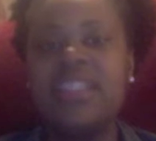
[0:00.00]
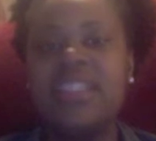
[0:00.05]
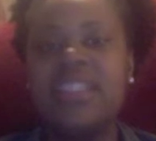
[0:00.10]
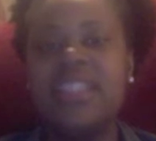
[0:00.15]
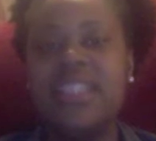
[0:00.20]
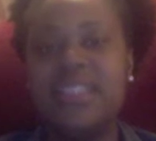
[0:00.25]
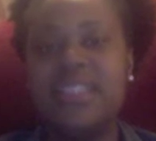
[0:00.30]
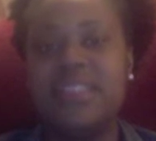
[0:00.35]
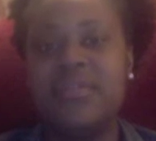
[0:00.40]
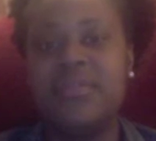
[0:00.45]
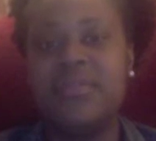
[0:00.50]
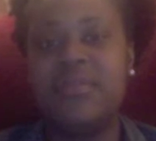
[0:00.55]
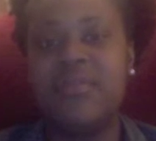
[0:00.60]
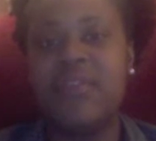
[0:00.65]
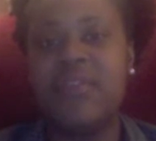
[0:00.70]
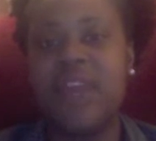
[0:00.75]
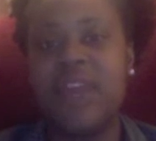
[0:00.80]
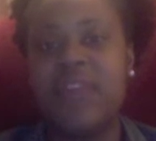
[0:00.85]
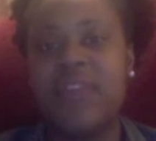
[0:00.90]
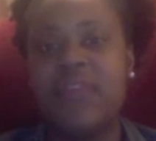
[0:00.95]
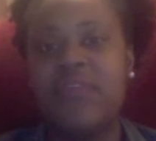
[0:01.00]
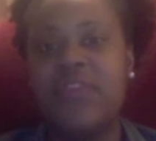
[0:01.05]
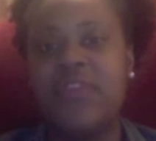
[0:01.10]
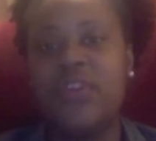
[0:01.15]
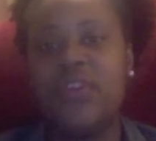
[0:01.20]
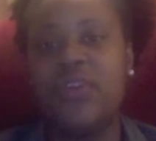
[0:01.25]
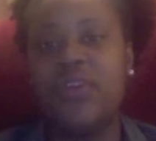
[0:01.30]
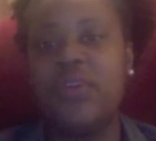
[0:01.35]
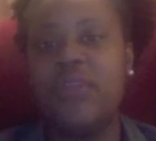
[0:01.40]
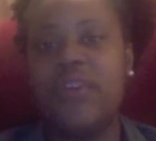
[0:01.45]
leaves very
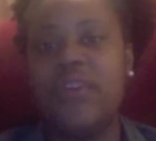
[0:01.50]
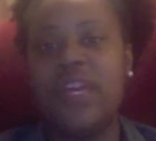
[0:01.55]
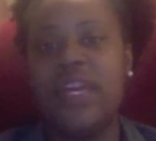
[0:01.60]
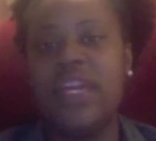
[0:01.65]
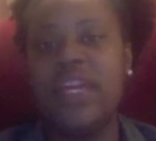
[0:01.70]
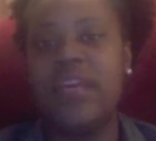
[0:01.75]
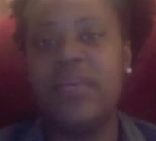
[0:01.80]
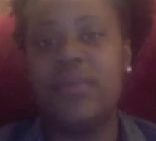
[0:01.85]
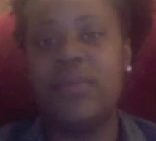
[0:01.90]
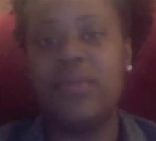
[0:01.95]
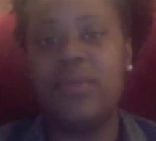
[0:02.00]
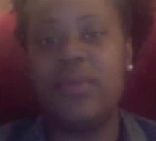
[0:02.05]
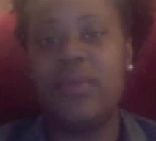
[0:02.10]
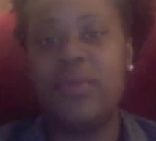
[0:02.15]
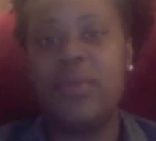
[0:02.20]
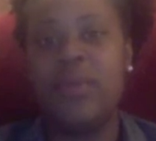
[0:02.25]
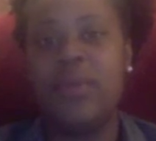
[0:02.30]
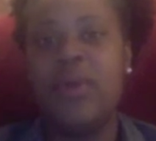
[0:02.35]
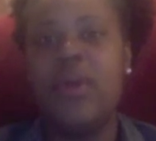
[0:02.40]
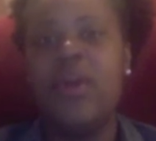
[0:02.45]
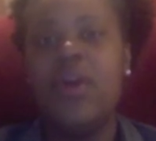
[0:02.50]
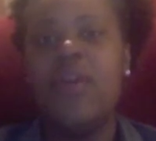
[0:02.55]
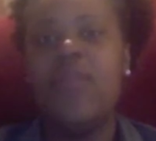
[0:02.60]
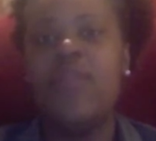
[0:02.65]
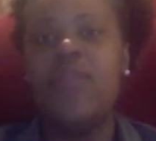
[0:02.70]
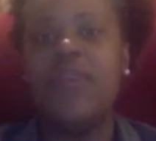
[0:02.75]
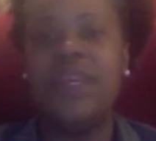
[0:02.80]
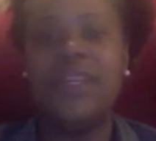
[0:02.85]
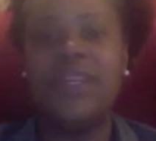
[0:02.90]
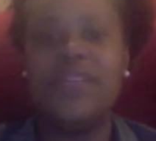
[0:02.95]
few, if any, room
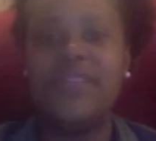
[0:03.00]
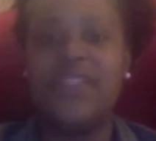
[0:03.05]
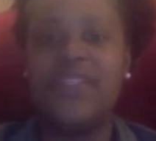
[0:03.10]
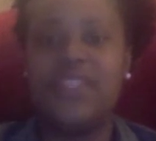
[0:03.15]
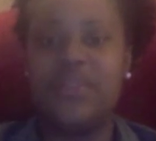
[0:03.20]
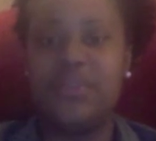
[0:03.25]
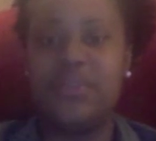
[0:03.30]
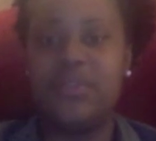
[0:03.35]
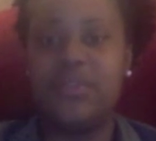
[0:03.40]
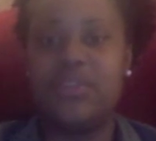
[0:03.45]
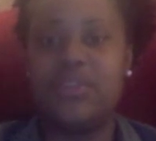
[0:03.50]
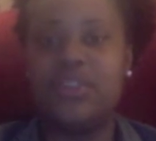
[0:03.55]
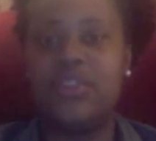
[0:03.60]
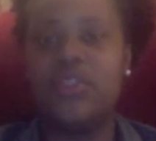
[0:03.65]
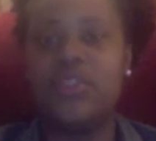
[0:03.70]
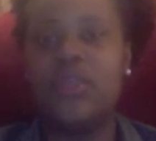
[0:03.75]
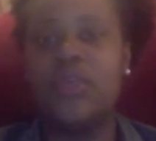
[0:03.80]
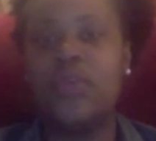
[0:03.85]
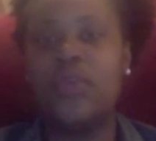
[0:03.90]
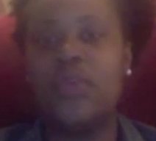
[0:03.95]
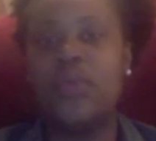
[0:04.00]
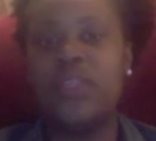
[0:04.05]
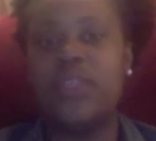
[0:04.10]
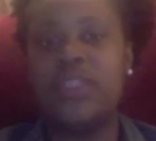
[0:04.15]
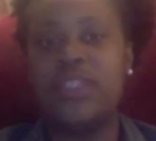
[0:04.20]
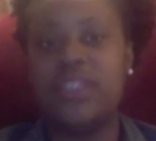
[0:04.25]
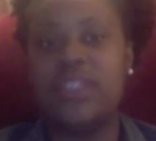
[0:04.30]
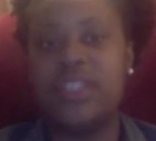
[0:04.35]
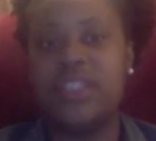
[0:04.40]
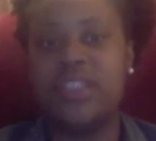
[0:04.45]
for individuals who
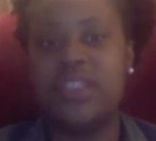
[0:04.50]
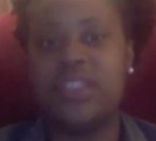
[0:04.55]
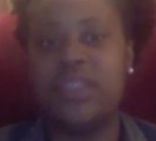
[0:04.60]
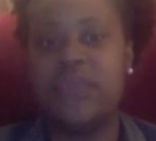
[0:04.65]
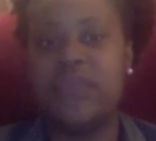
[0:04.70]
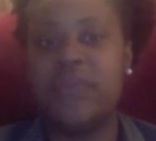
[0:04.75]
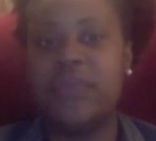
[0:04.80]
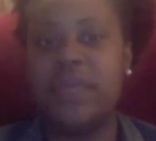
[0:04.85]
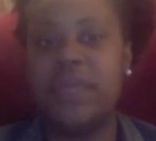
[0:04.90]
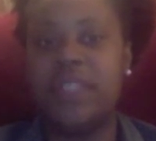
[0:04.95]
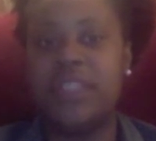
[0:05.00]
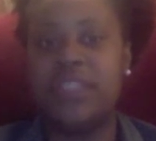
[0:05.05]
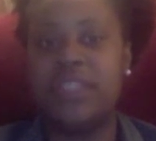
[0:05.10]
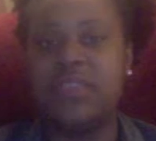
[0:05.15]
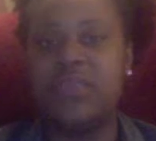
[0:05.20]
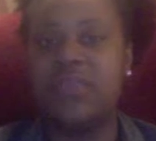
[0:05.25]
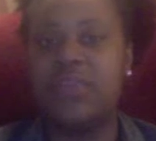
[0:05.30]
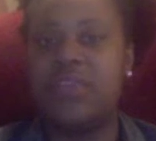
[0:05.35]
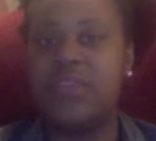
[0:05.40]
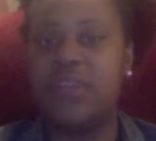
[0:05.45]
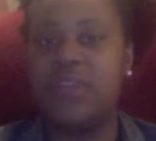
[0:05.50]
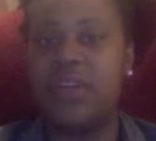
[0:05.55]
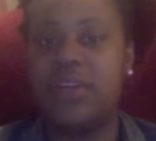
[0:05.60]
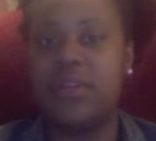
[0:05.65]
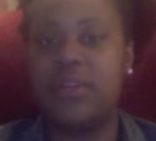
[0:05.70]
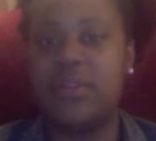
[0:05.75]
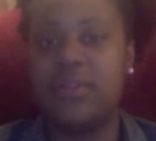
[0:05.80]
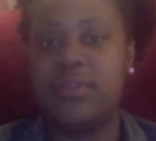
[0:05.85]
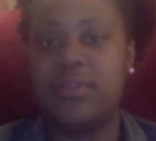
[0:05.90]
research information on their own.